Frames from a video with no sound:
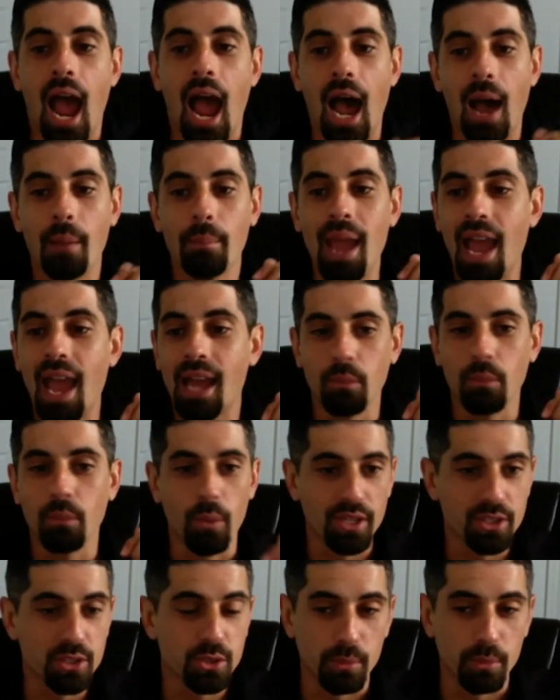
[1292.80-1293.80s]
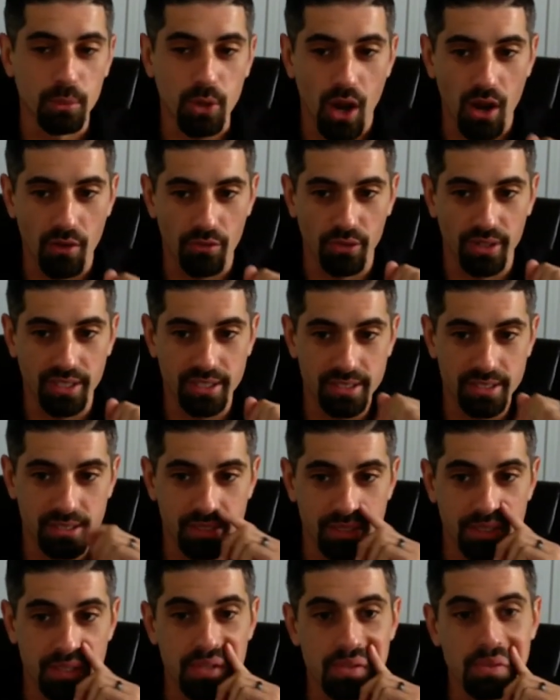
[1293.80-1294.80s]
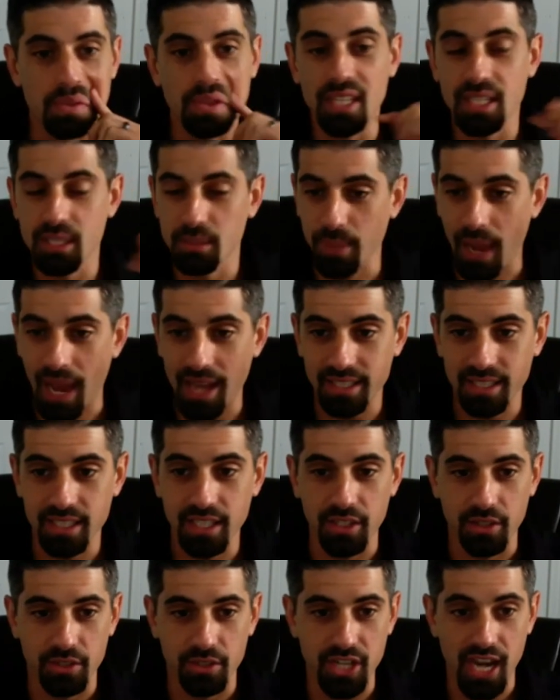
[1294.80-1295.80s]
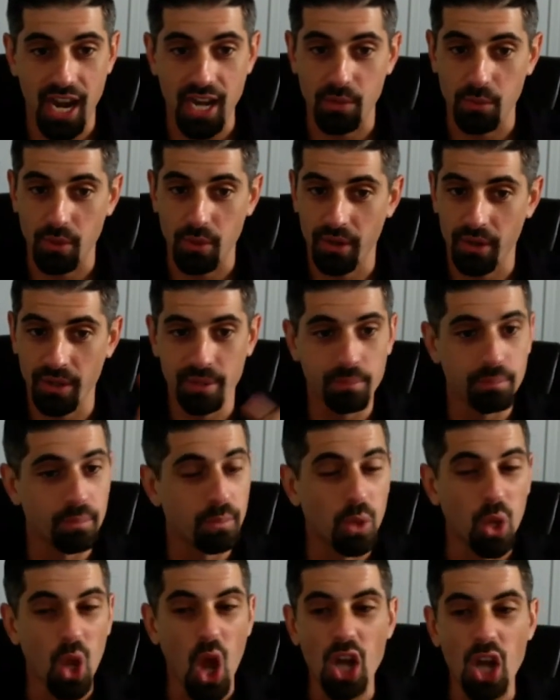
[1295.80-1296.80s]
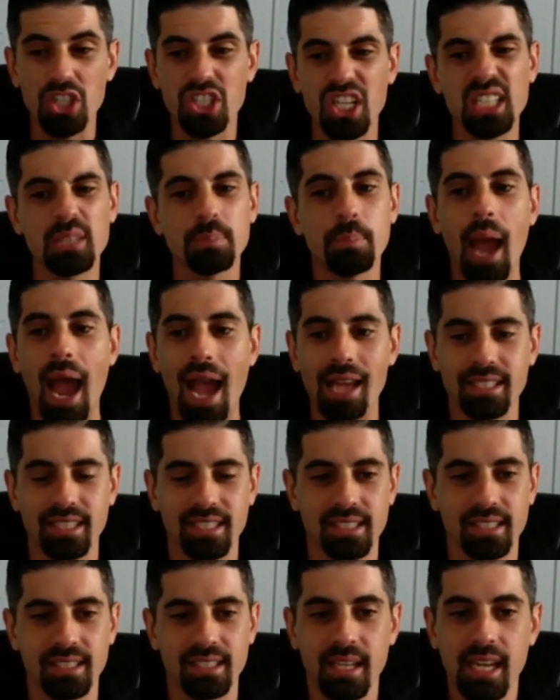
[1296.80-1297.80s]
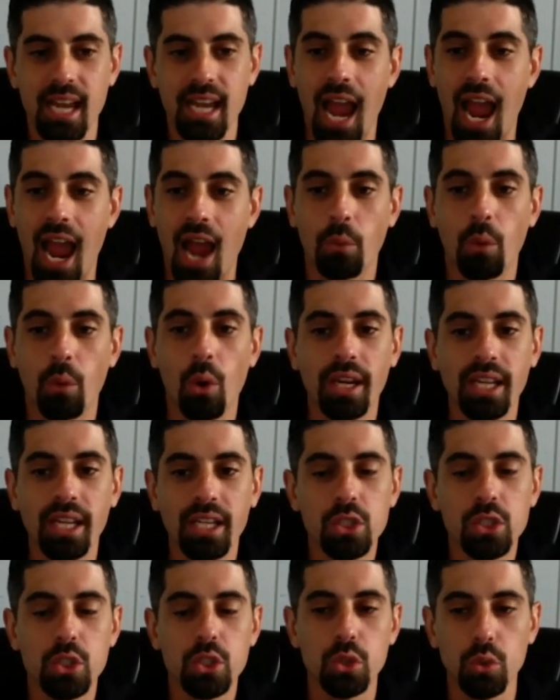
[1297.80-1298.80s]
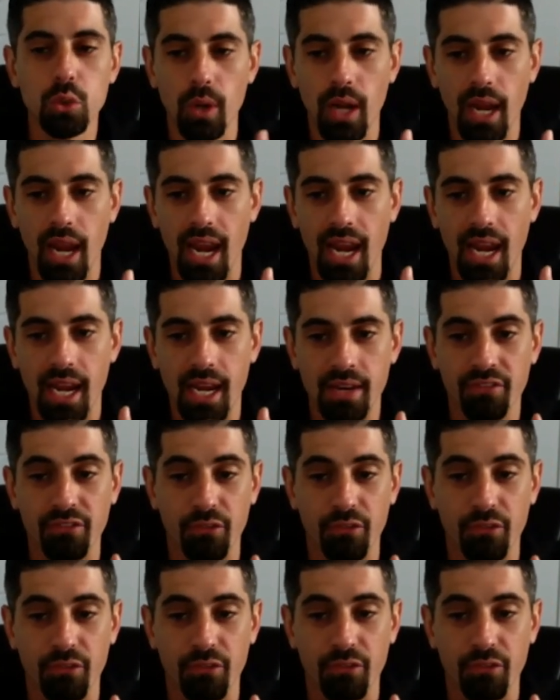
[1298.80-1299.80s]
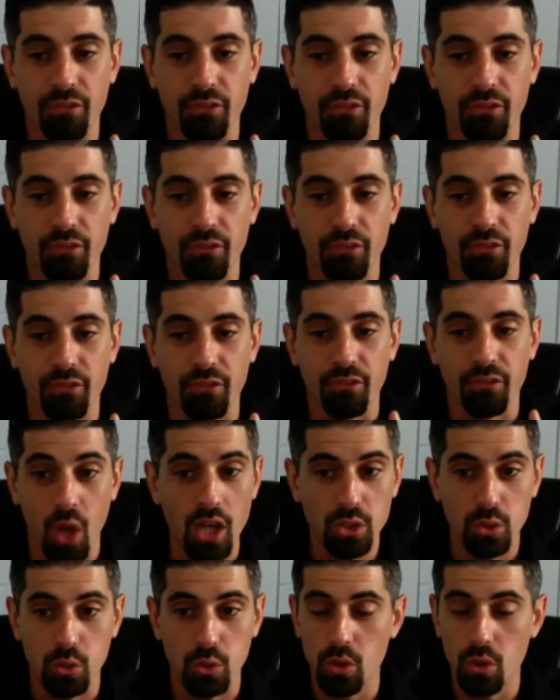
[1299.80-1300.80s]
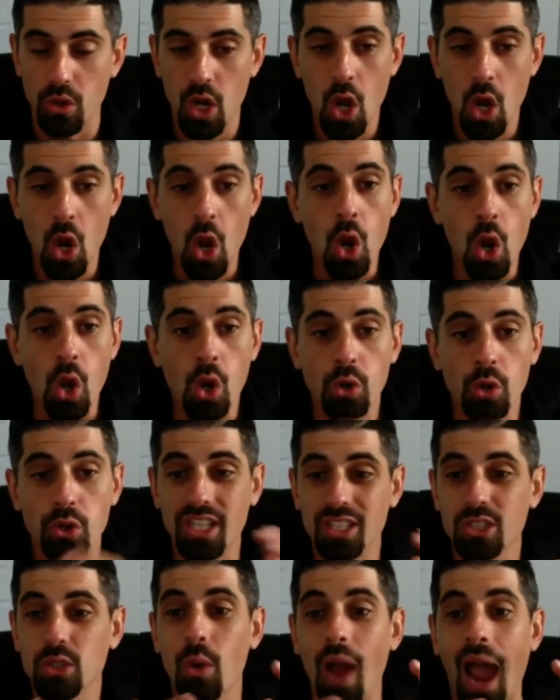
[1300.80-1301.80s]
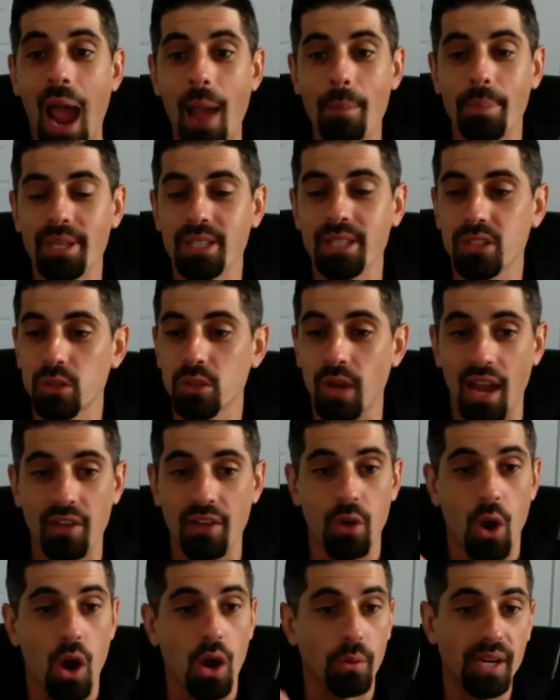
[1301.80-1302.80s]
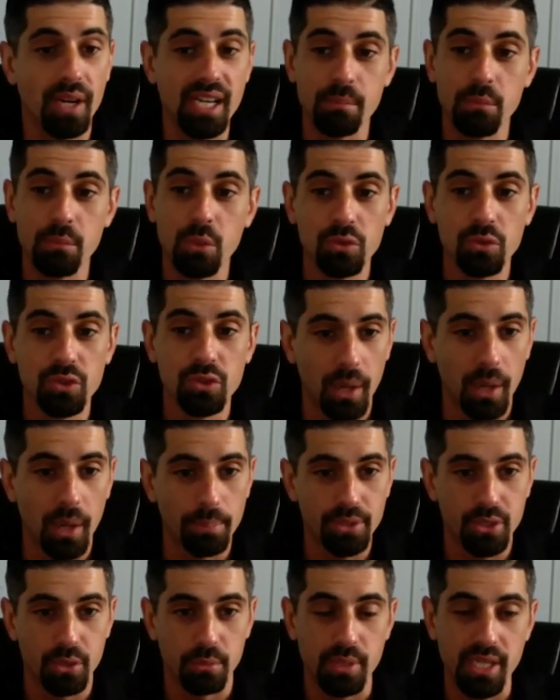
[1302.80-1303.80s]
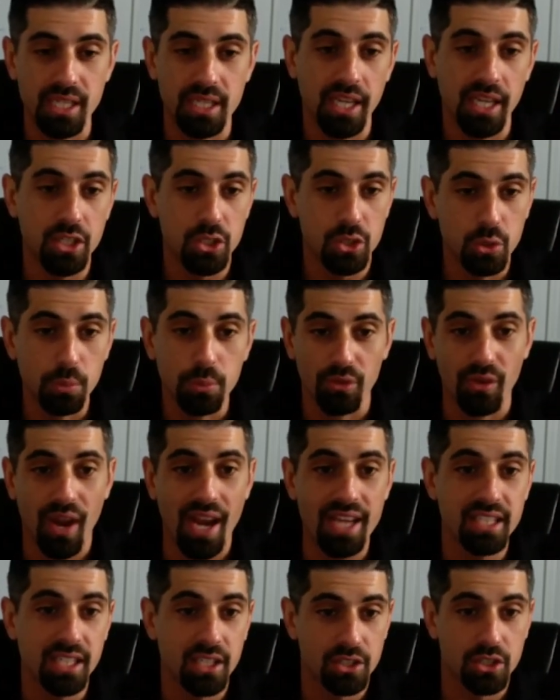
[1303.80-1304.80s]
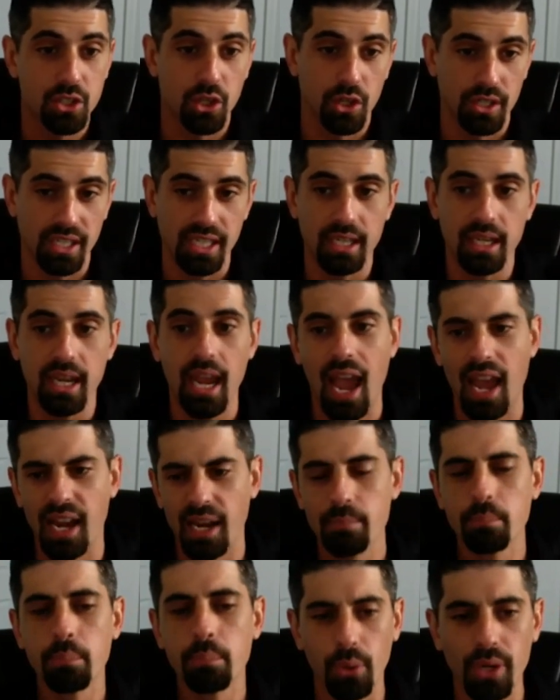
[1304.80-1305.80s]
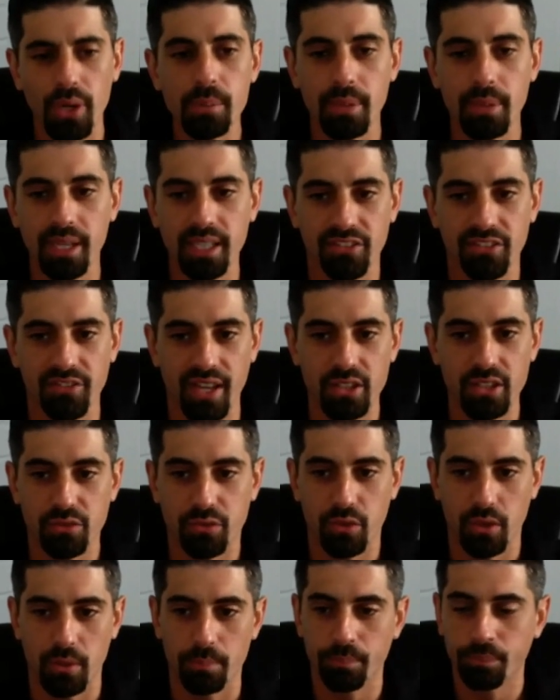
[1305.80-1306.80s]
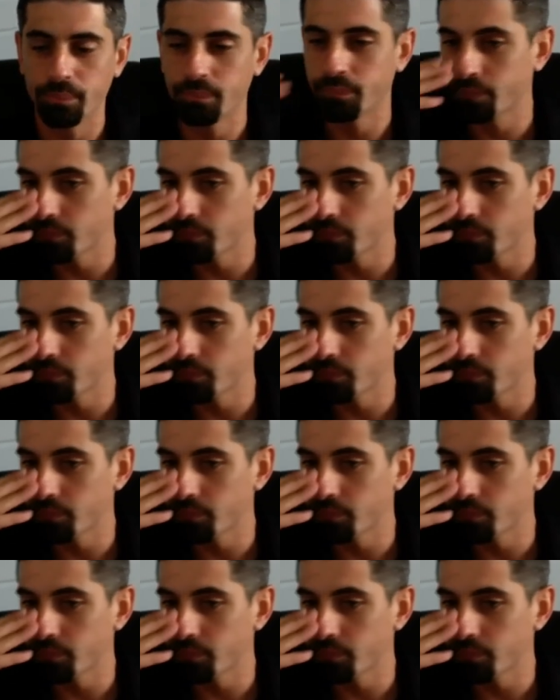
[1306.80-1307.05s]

I'm at Windstorm Conference this past year, January. Law just passes. I run into a friend of mine from law school just so happens to have already moved up to be a supervising attorney at a pretty big defense firm.